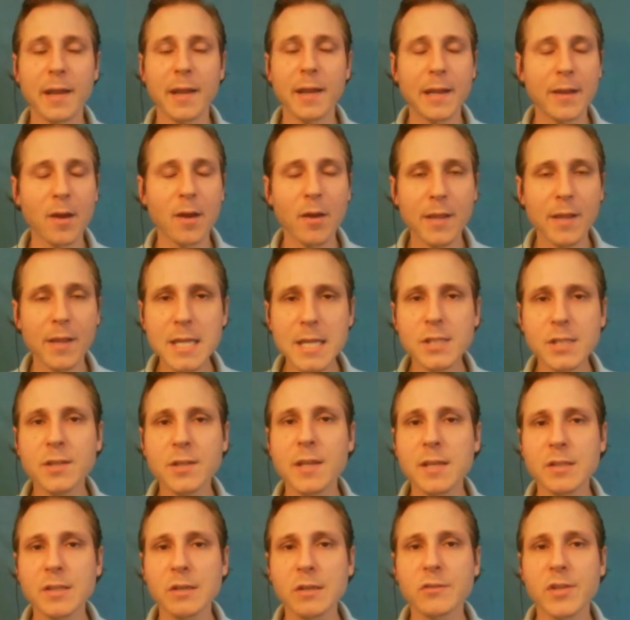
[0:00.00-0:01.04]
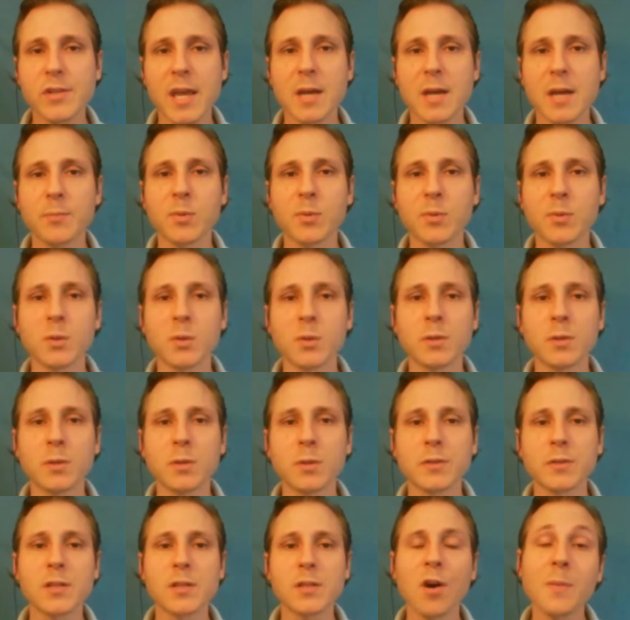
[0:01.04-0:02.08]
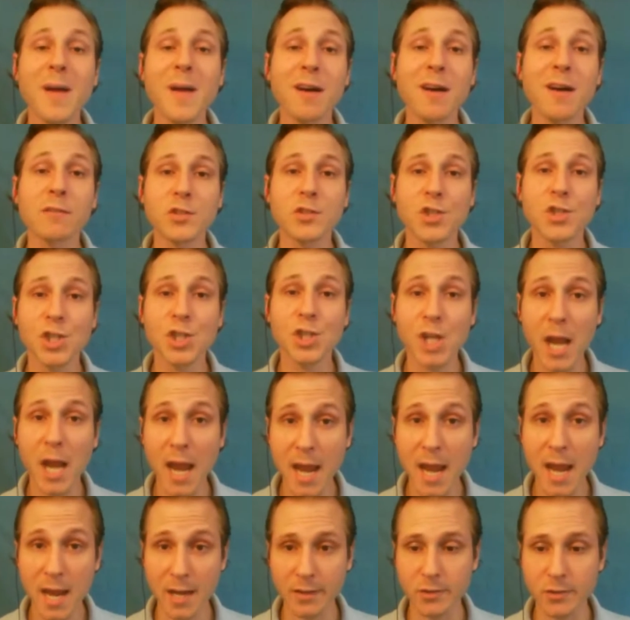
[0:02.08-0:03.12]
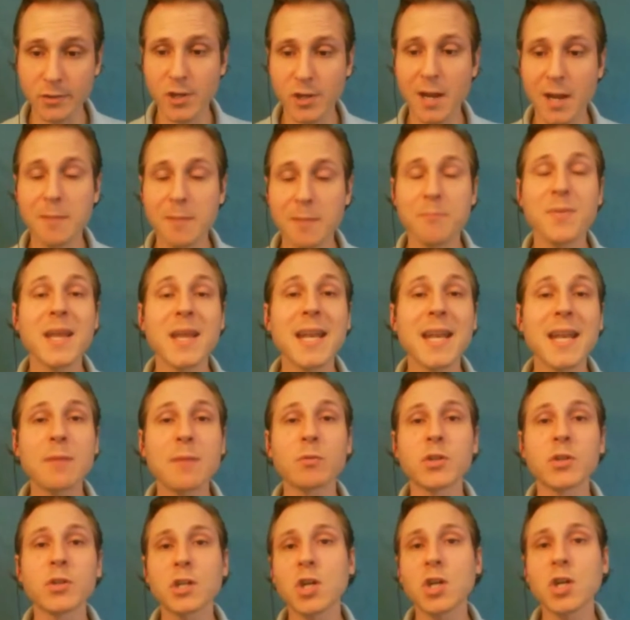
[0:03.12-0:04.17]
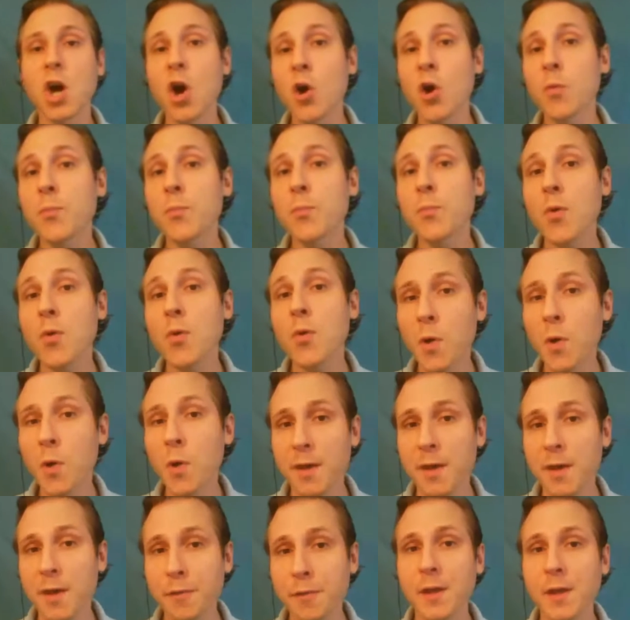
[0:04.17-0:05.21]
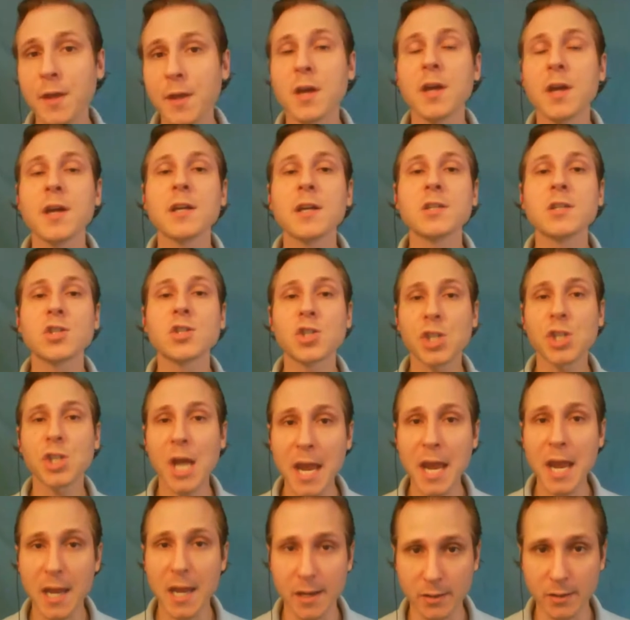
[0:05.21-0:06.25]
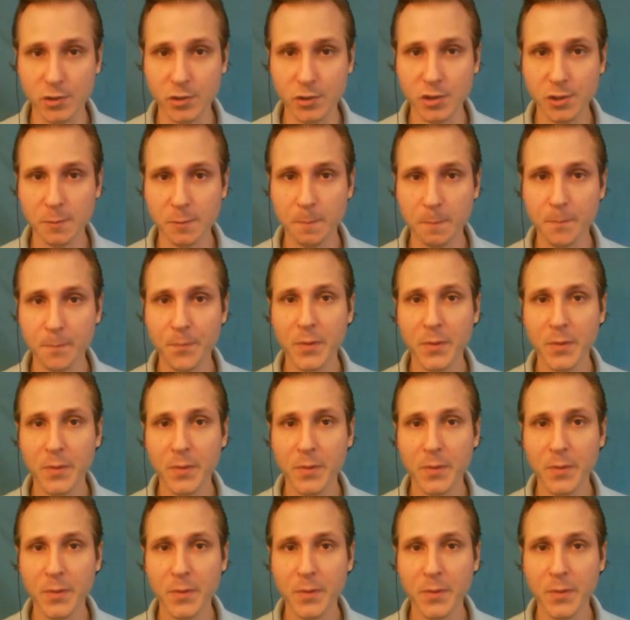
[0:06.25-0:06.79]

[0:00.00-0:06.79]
in each of these examples, it's all about change and being able to cope with change.